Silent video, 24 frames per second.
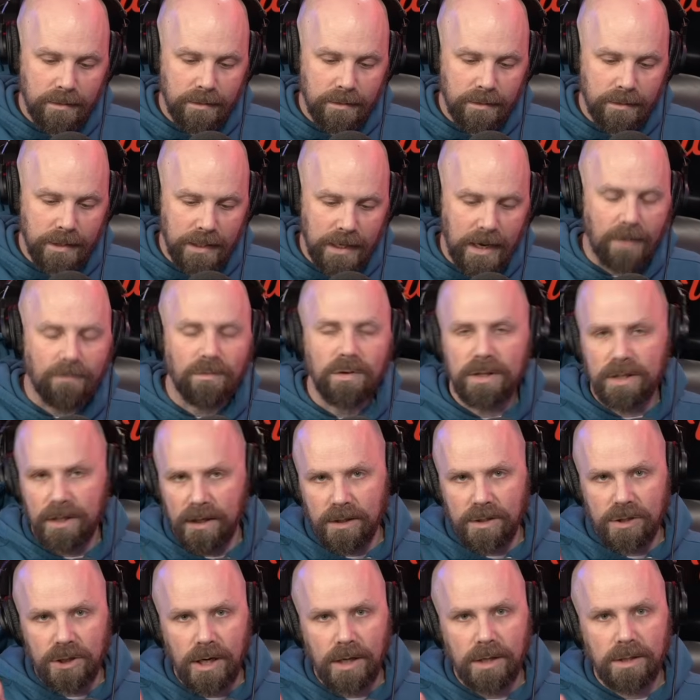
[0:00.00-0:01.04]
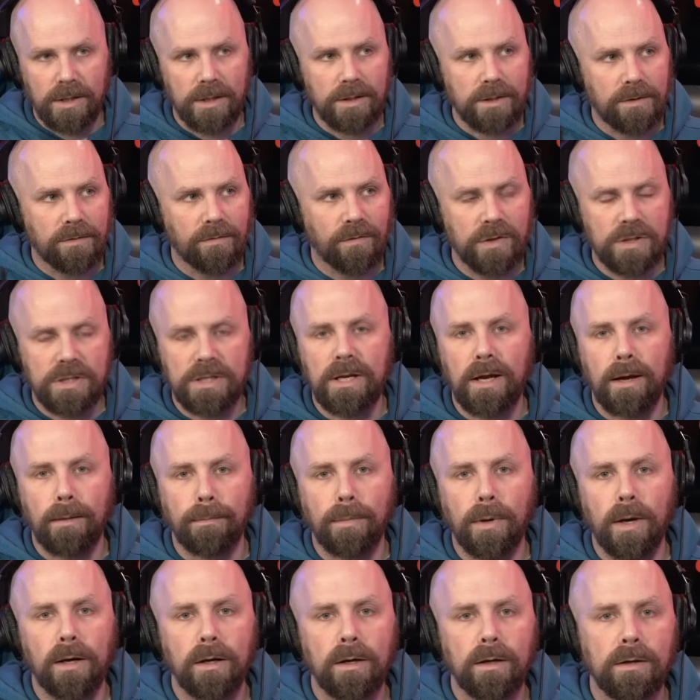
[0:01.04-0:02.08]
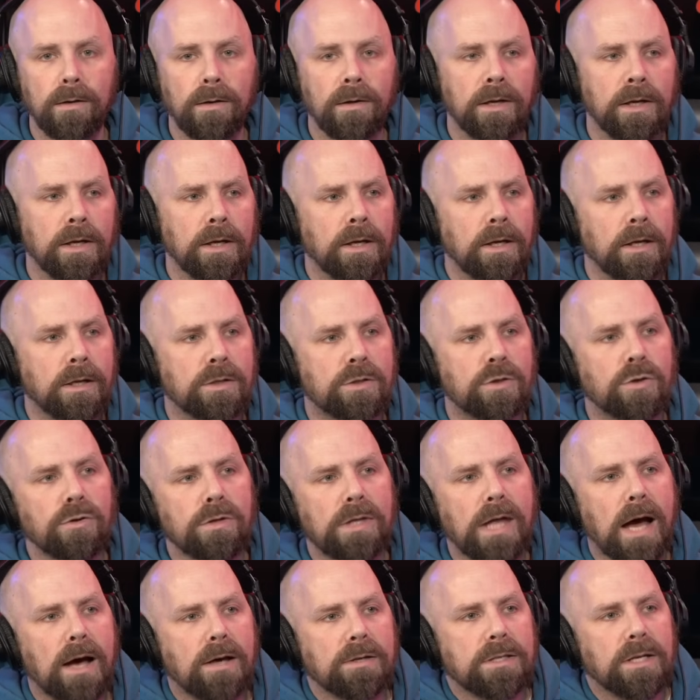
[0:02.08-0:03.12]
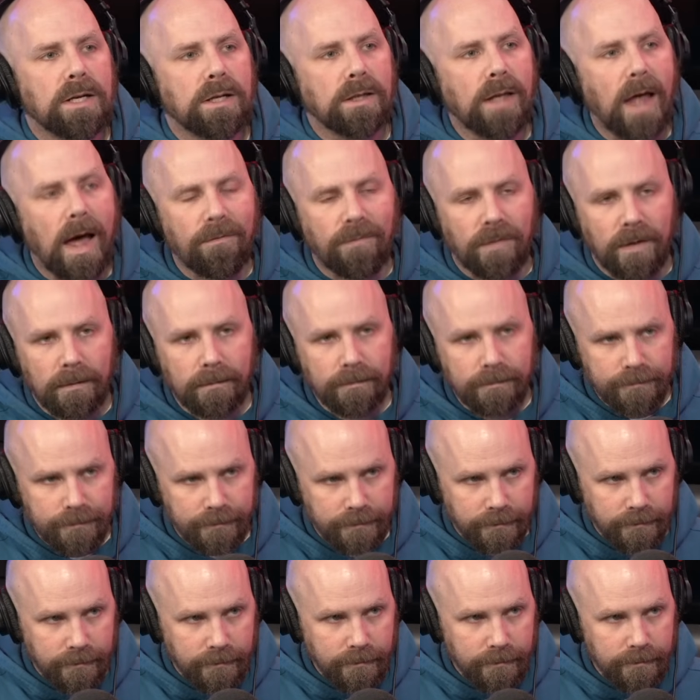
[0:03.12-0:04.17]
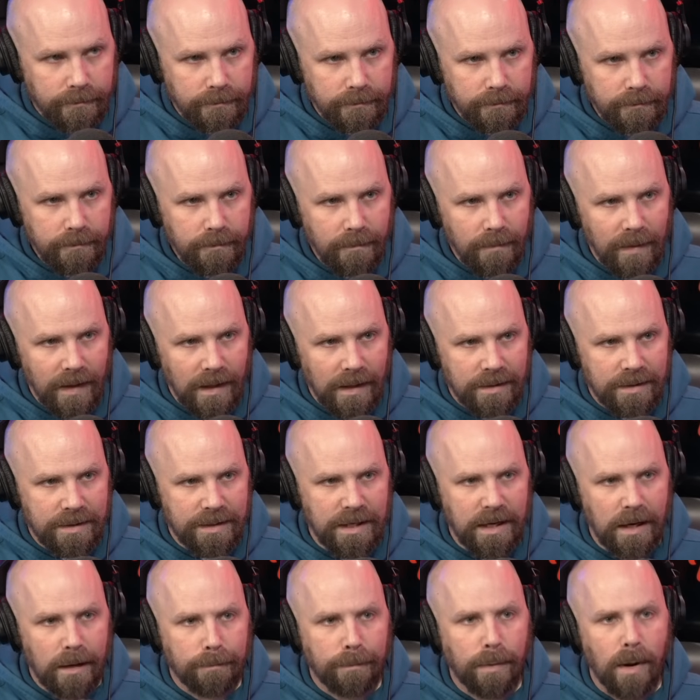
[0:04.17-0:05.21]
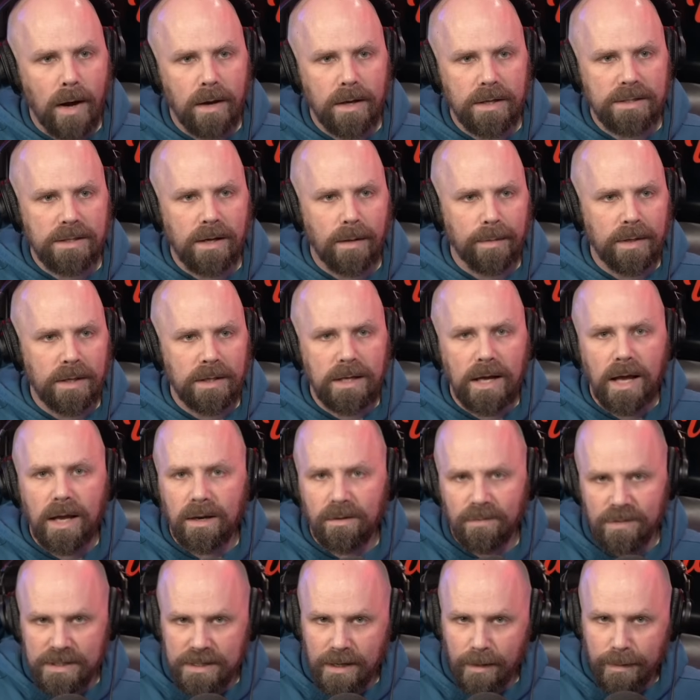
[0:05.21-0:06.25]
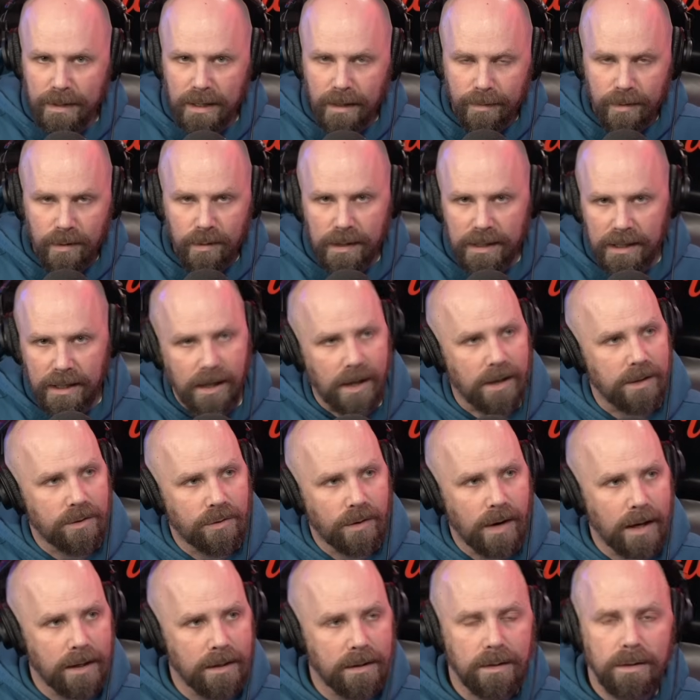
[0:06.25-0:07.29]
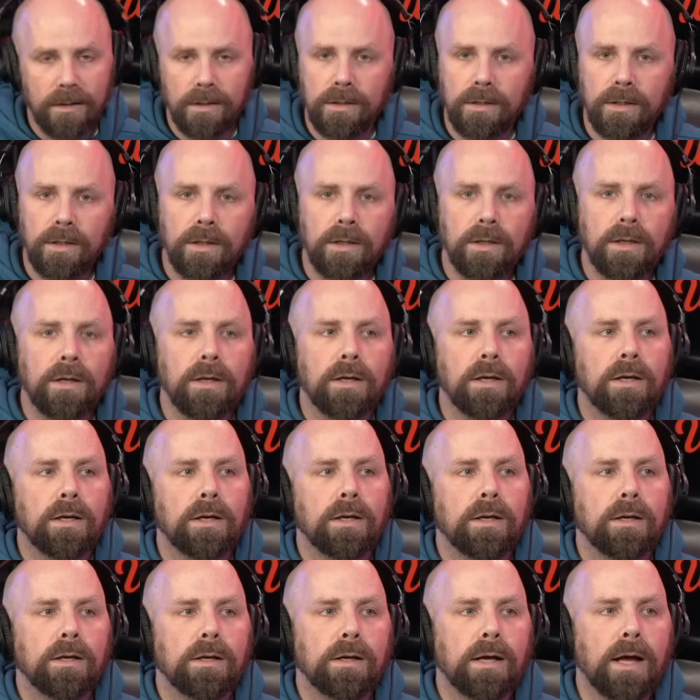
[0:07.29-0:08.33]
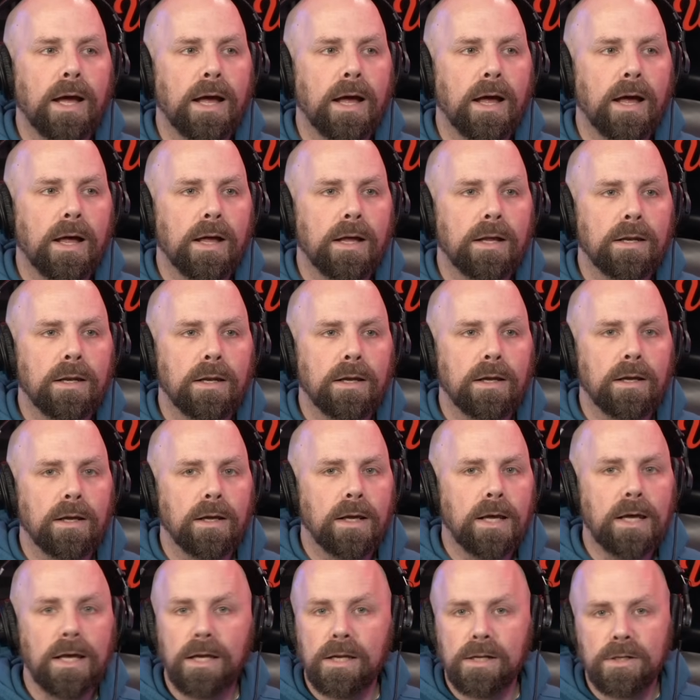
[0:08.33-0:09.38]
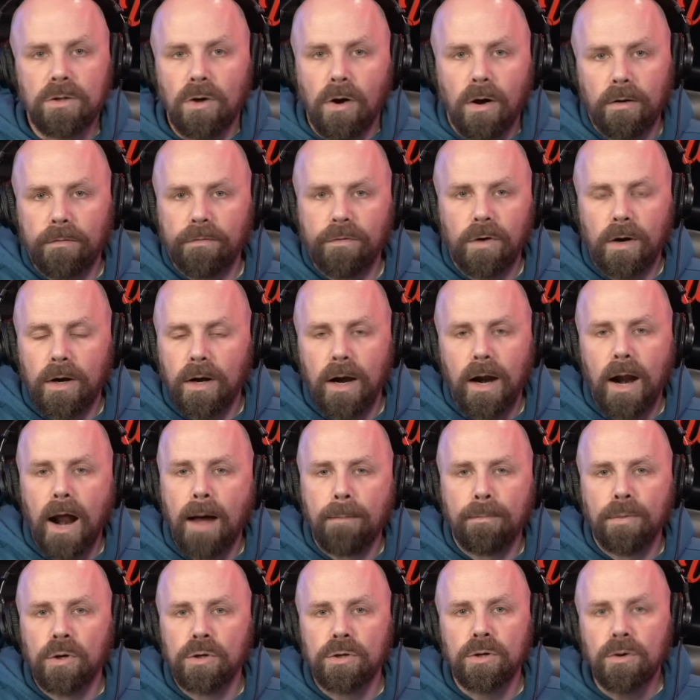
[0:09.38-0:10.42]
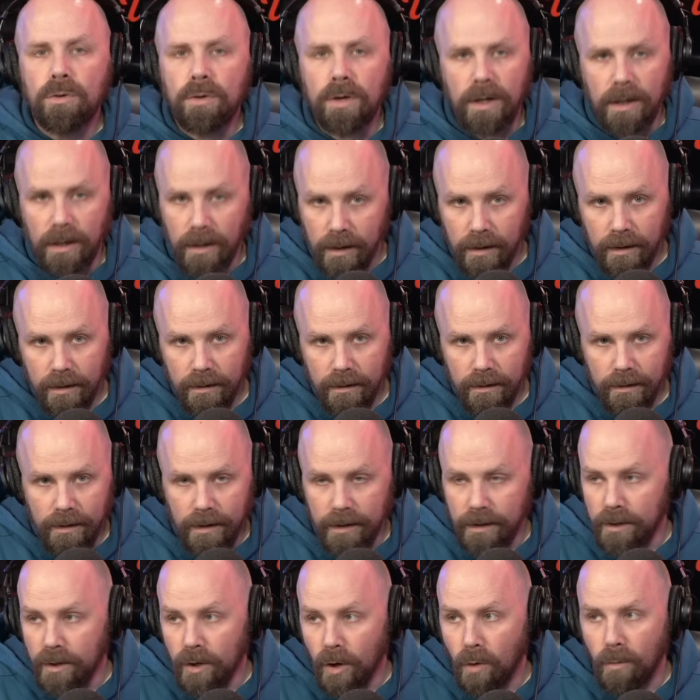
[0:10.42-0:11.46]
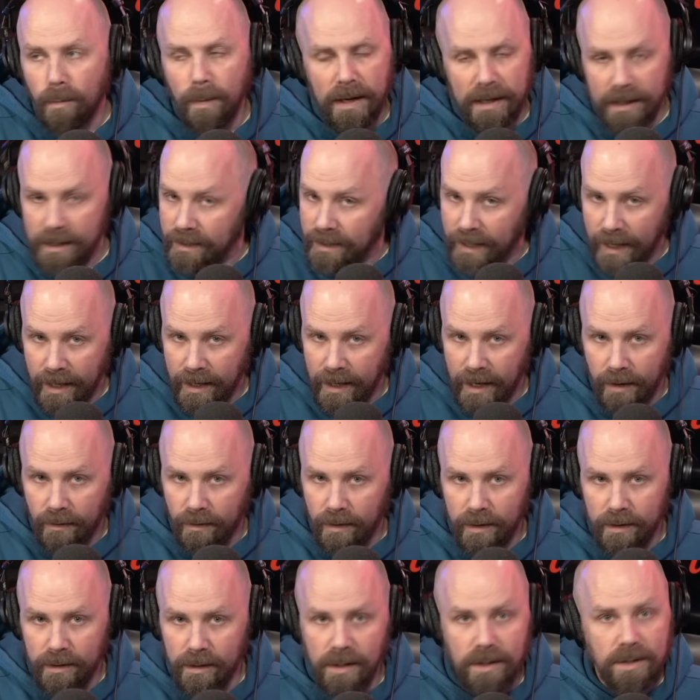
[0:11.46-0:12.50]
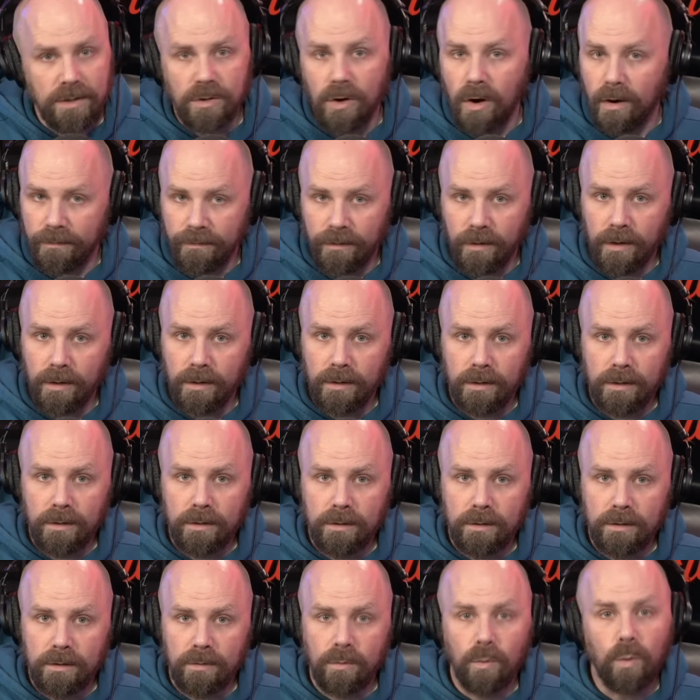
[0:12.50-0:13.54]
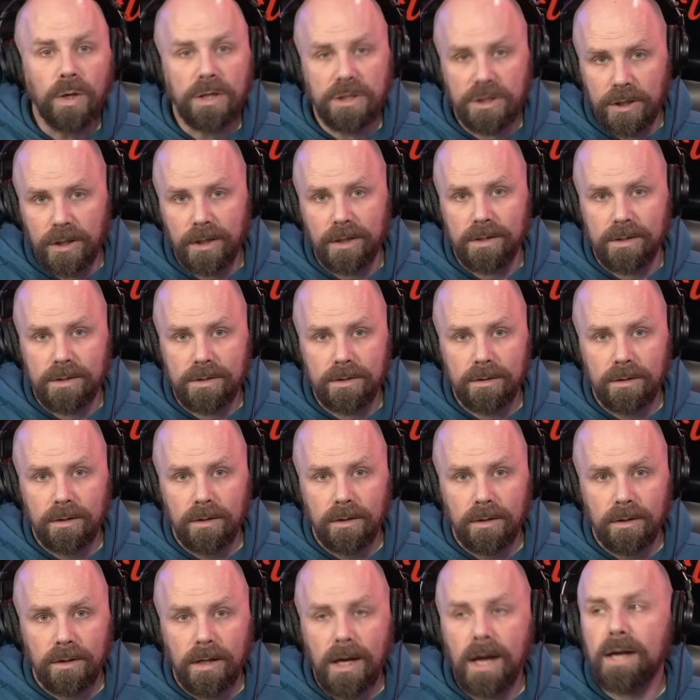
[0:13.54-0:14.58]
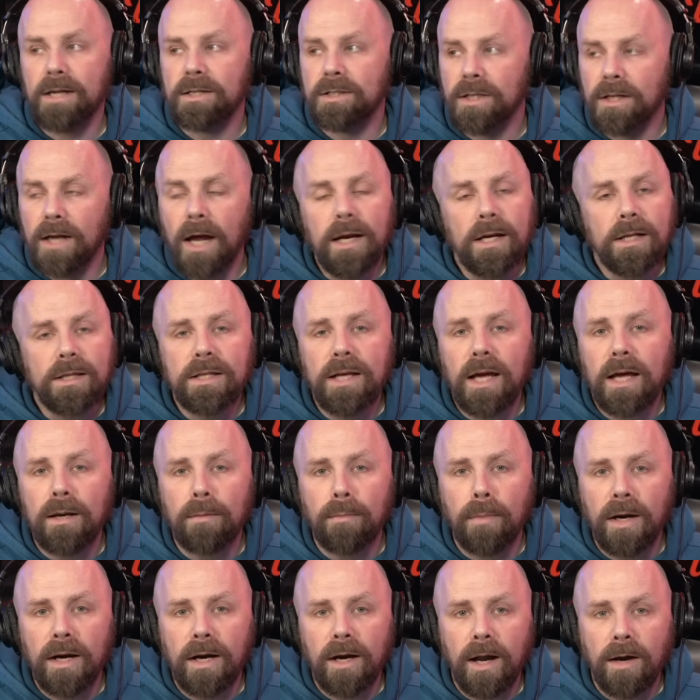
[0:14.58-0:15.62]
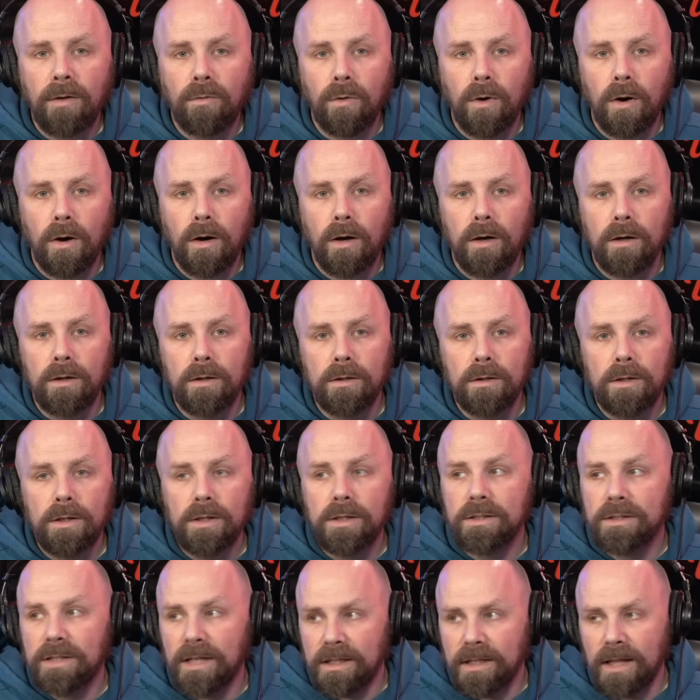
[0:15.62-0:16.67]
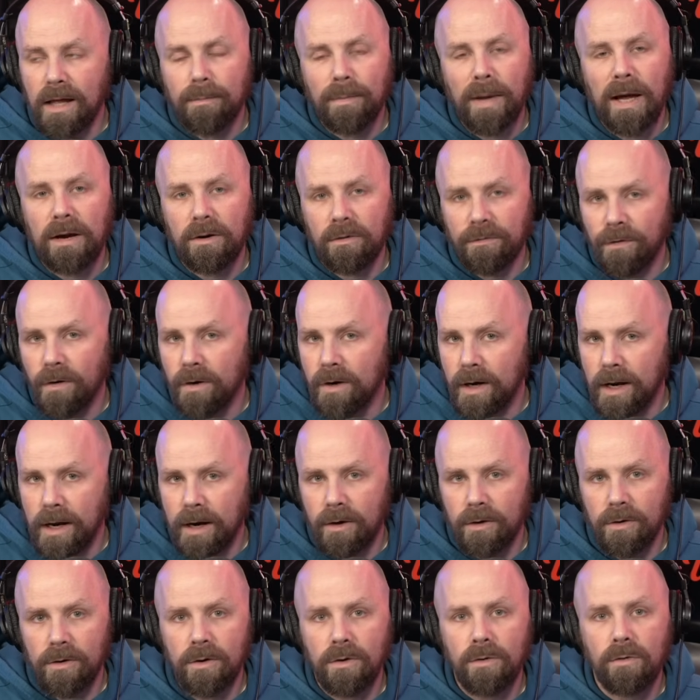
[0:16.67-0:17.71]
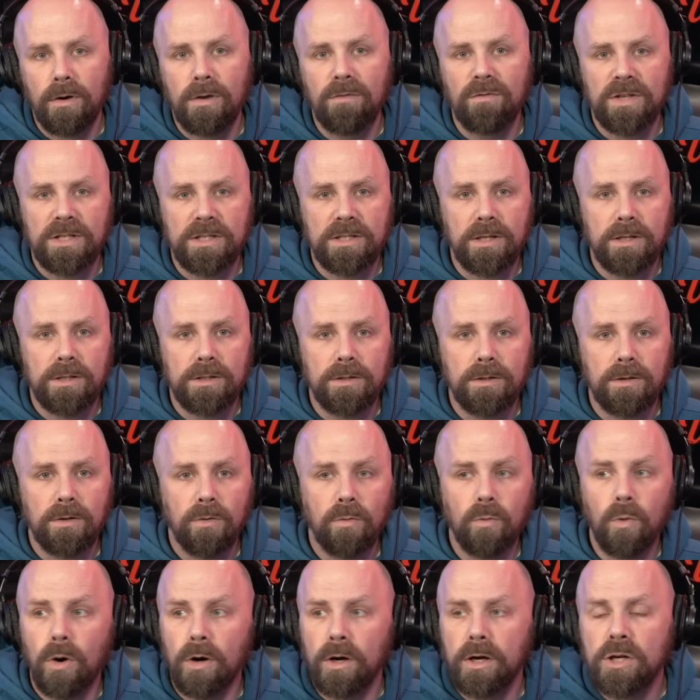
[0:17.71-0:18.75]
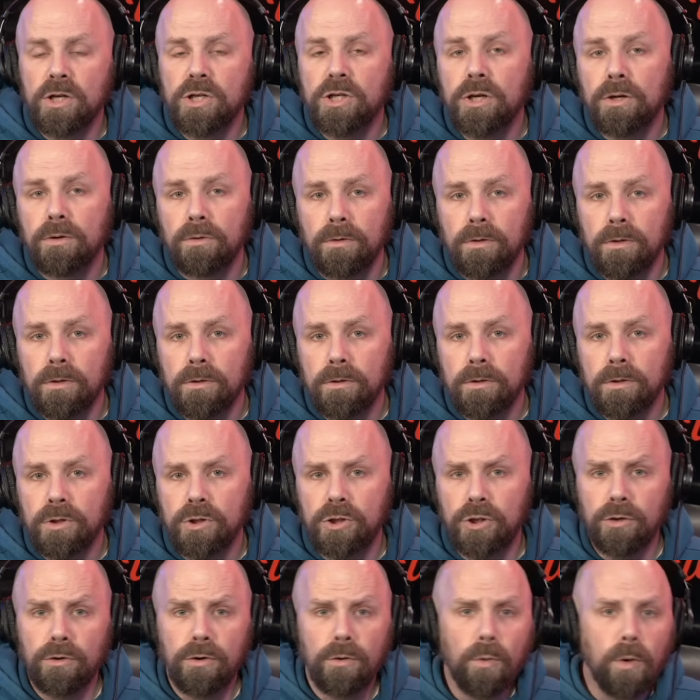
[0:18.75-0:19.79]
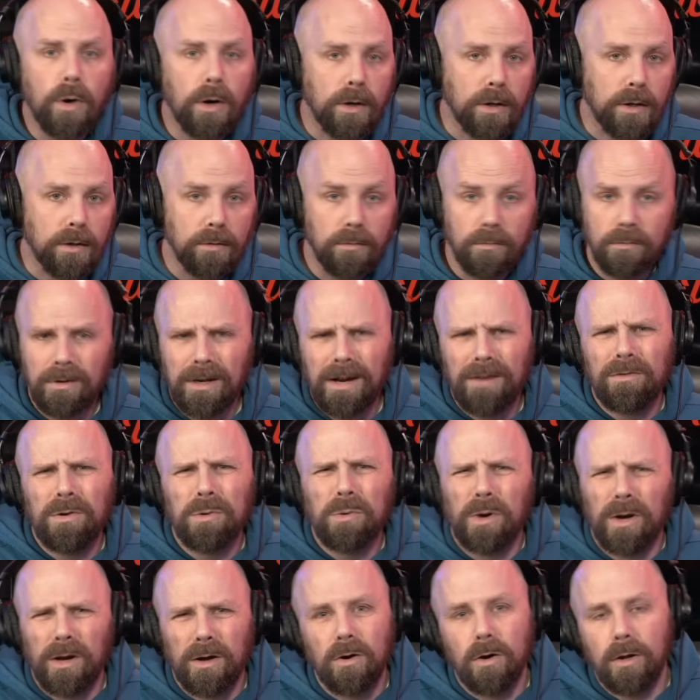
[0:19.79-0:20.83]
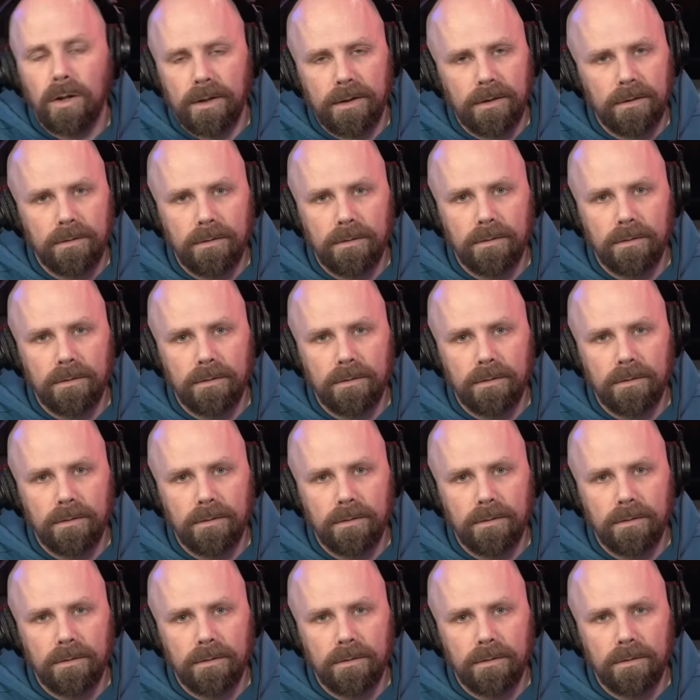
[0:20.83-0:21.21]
that everything changes for CM Punk. In 2011, CM Punk is coming to the end of his WWE contract. And he is offered an opportunity that nobody in that era is offered, which is hey, tonight at the end of Monday Night Raw, take that microphone and air your grievances, work a shoot, shoe to work, whatever you want to call it.